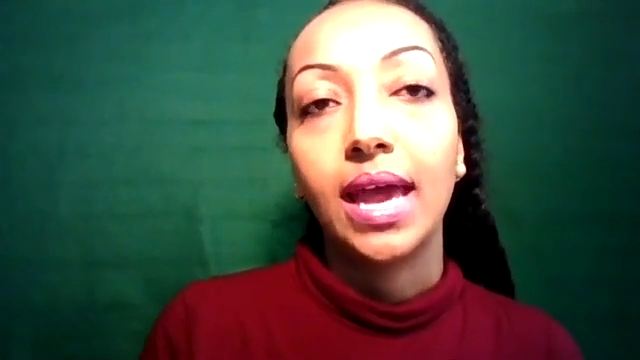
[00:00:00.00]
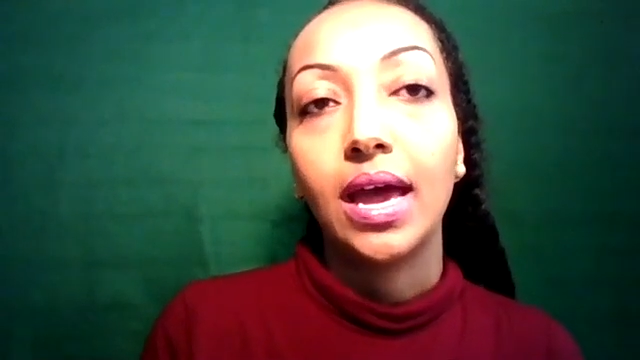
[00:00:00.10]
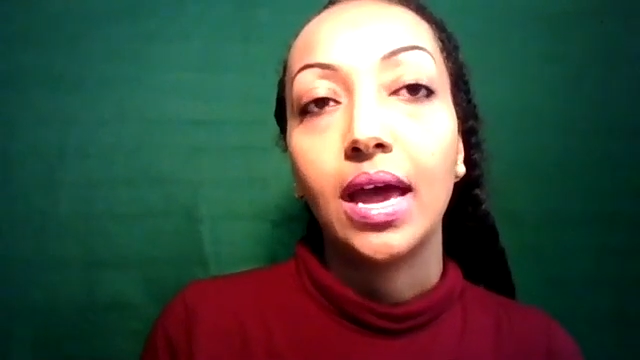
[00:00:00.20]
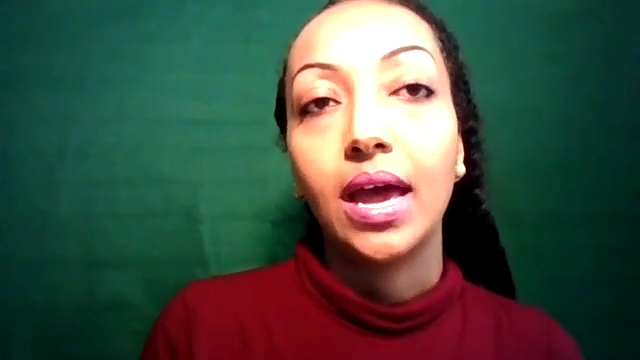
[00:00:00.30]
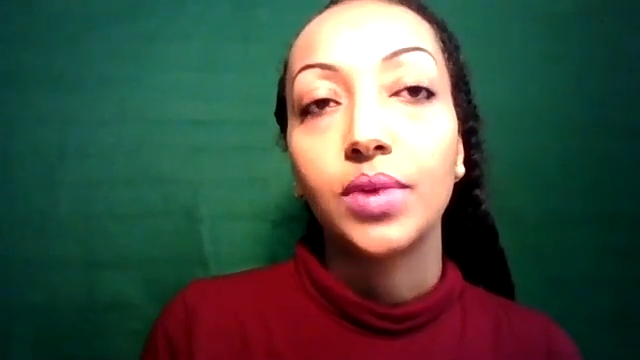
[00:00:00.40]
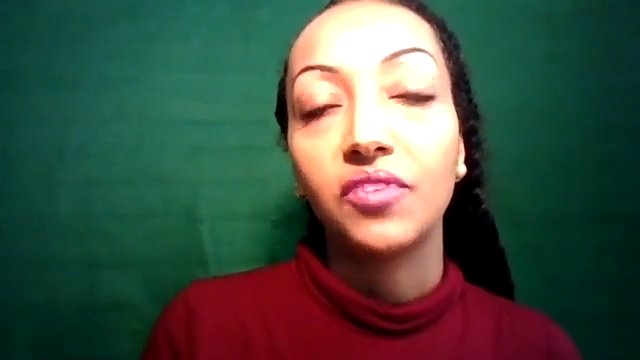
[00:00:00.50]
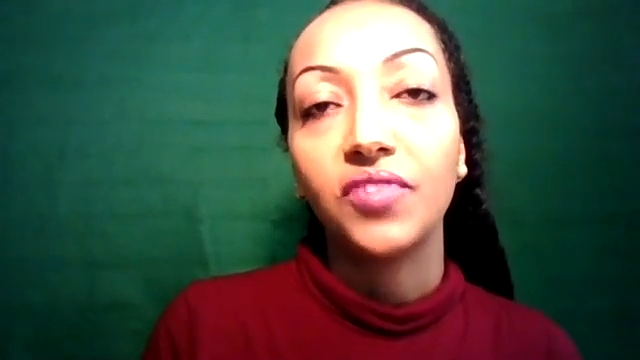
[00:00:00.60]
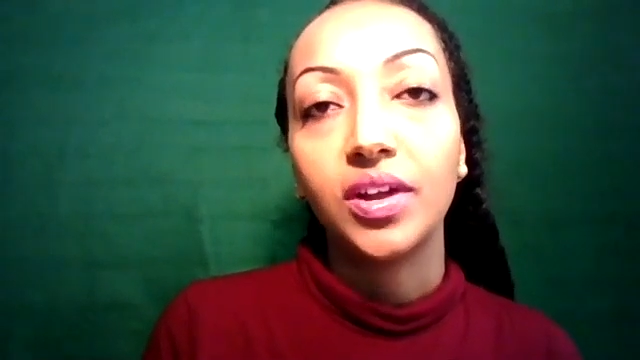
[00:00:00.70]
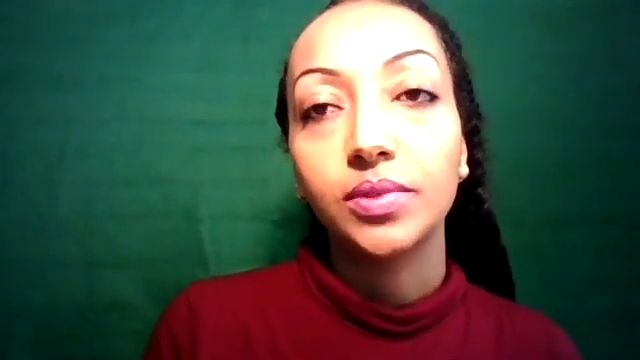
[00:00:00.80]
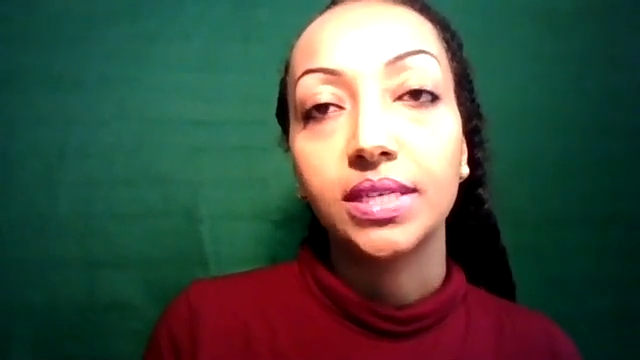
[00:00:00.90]
And what I
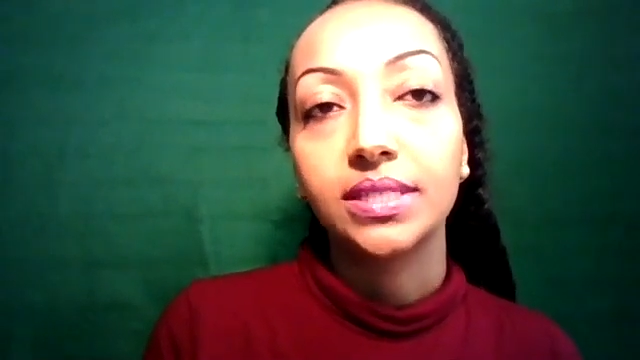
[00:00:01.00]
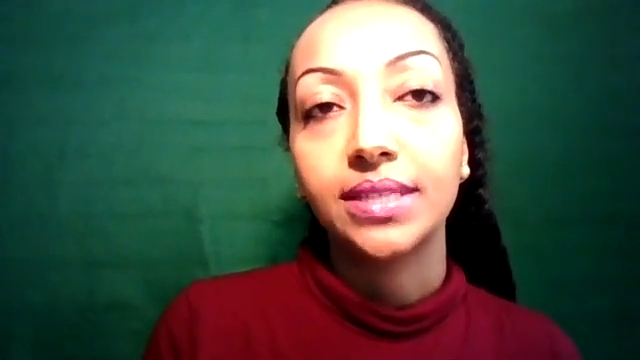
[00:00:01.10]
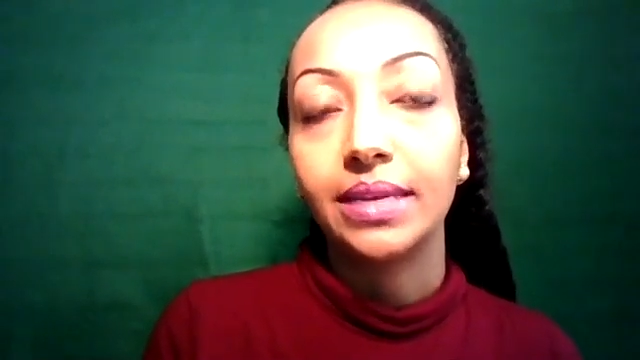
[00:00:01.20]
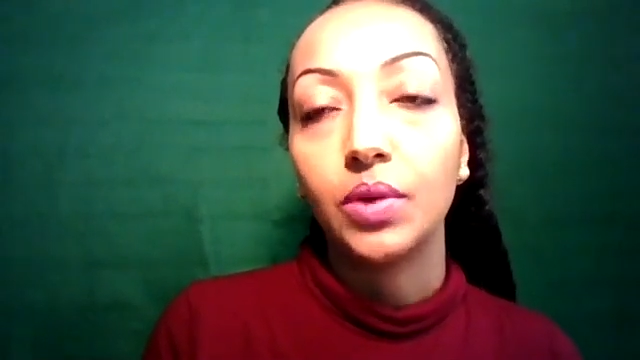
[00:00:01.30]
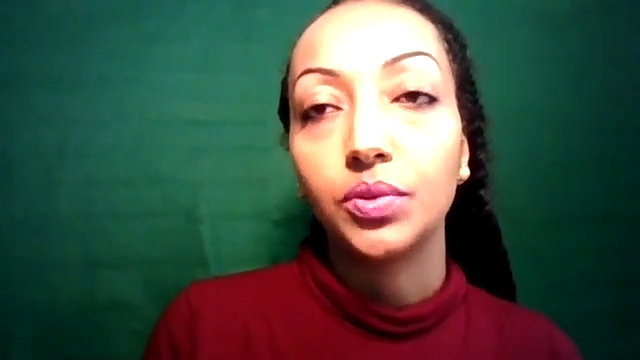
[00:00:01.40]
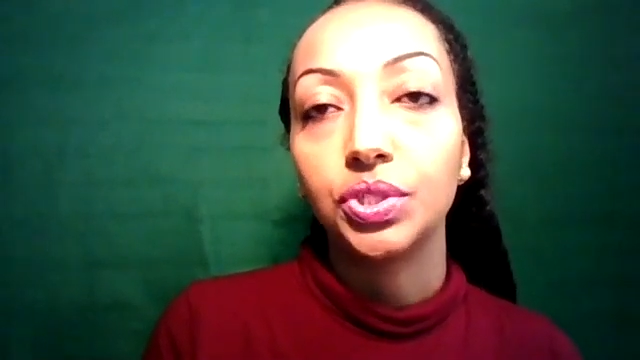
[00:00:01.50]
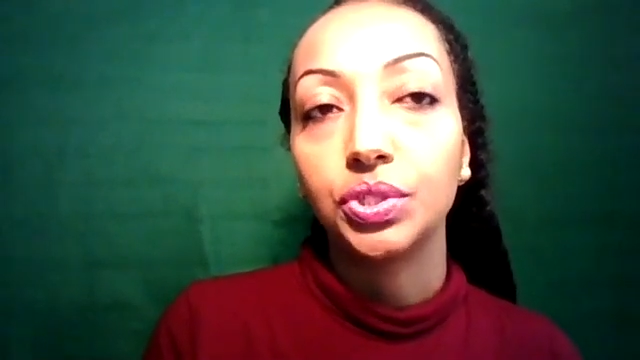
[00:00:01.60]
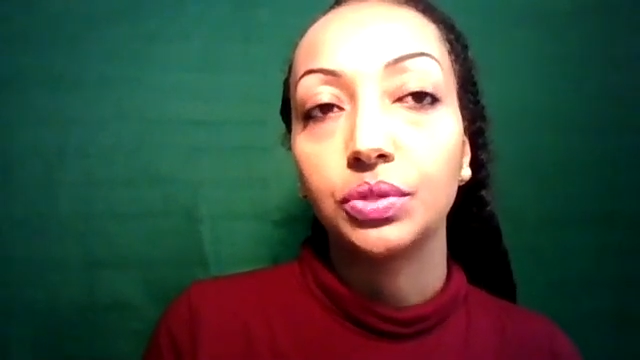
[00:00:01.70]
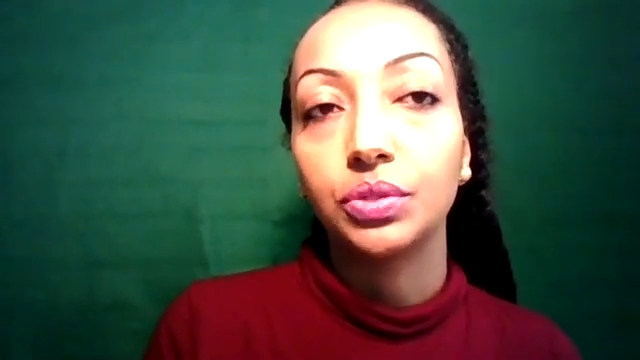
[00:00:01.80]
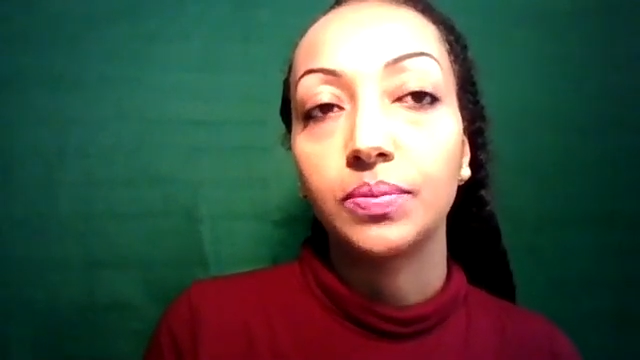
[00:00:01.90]
find really exciting about what you're
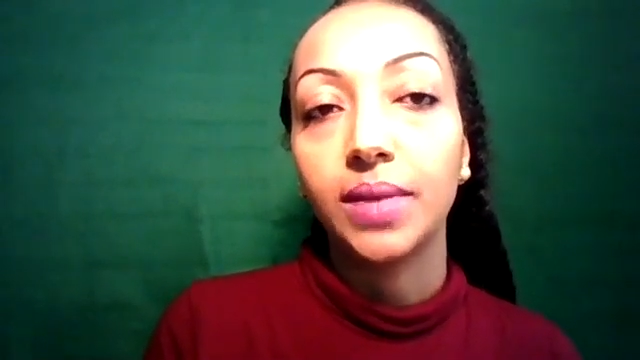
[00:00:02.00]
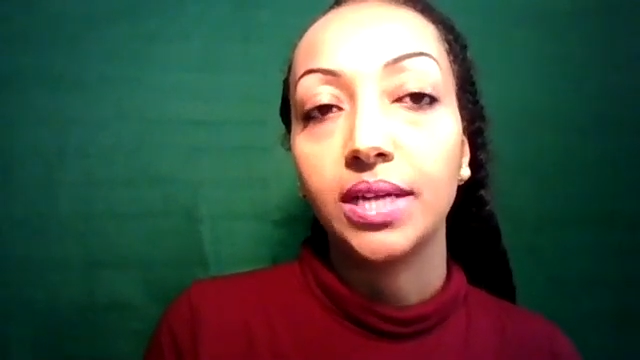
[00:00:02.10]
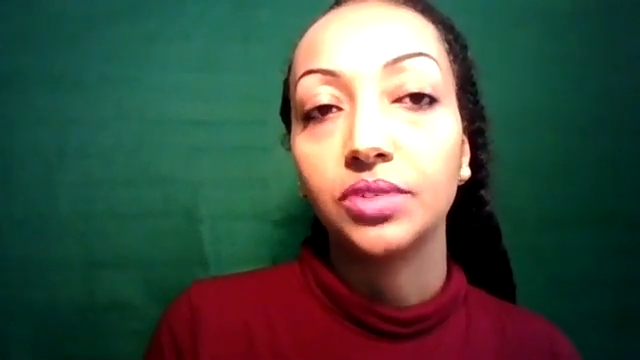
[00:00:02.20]
doing with Mind